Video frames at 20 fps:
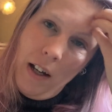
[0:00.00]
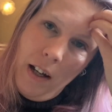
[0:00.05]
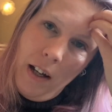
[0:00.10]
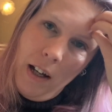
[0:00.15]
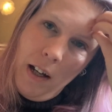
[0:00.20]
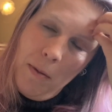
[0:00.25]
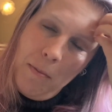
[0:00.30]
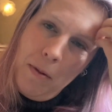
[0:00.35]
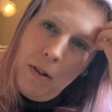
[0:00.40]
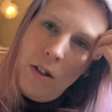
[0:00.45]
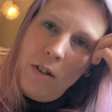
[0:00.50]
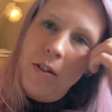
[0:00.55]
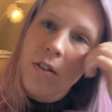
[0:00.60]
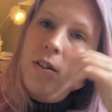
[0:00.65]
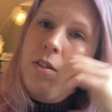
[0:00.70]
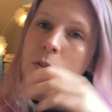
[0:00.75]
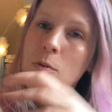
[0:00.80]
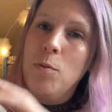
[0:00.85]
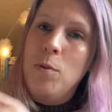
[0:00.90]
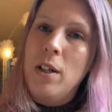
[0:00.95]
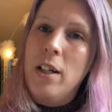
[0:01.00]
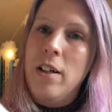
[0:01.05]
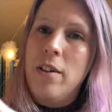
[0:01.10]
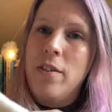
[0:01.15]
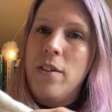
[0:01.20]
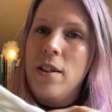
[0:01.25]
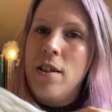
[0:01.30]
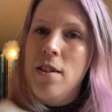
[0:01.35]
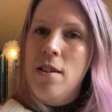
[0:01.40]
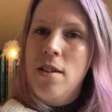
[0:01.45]
I'm not going to wear
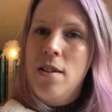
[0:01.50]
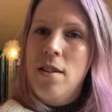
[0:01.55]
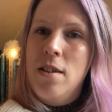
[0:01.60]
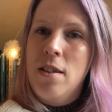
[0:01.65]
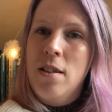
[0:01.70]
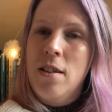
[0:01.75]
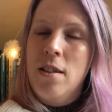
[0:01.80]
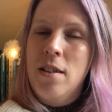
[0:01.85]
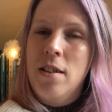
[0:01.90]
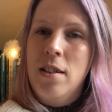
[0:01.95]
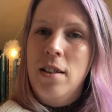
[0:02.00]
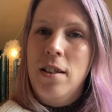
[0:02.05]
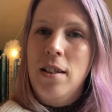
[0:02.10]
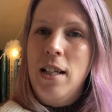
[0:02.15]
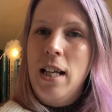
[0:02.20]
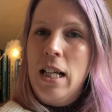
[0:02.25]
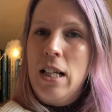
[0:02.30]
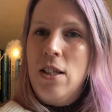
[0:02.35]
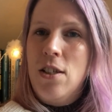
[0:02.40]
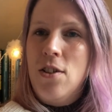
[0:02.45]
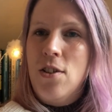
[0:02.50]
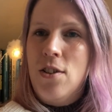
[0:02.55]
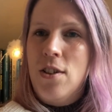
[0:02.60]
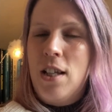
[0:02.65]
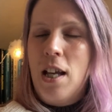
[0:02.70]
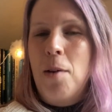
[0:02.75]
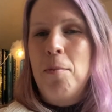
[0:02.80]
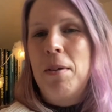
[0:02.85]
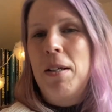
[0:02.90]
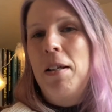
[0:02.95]
this next to,
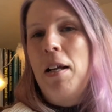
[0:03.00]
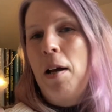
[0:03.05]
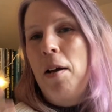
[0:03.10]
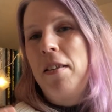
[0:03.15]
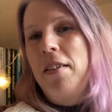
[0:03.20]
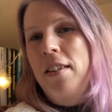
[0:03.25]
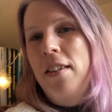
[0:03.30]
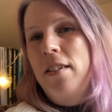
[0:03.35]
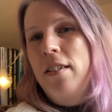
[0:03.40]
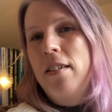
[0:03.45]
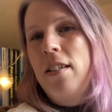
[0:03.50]
I mean,